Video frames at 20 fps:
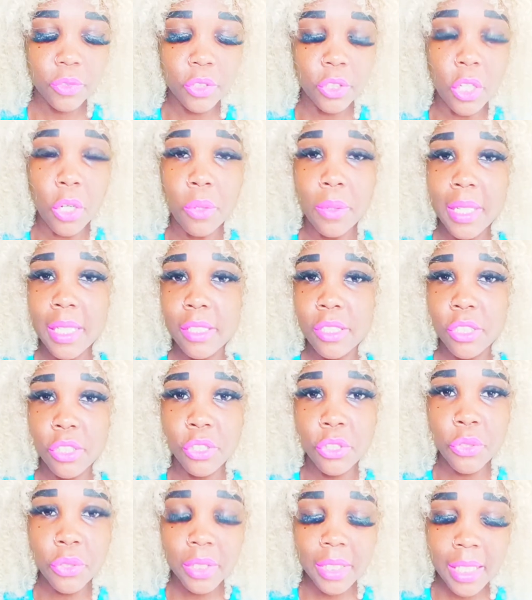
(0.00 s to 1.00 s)
go into
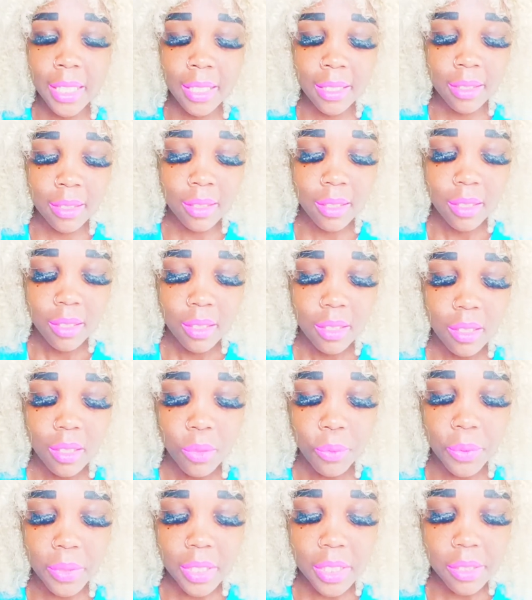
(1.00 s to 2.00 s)
union
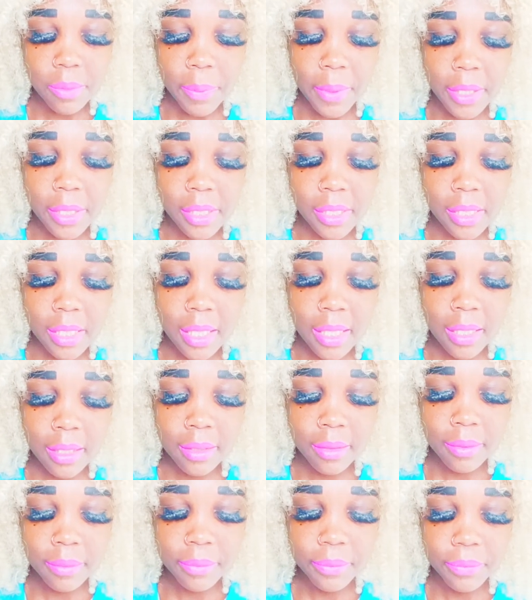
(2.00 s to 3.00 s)
with this
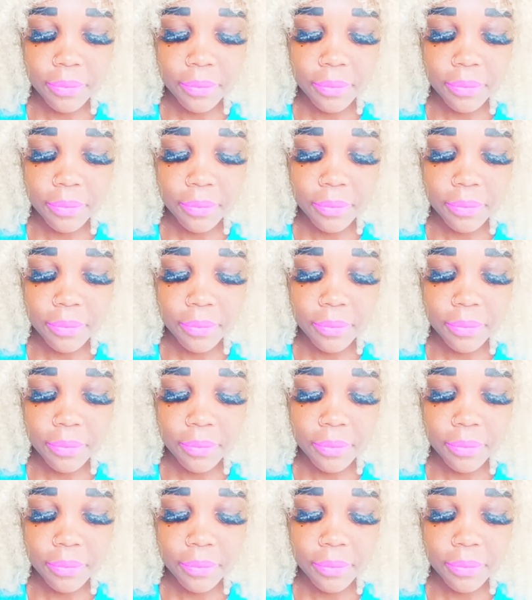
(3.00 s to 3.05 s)
person.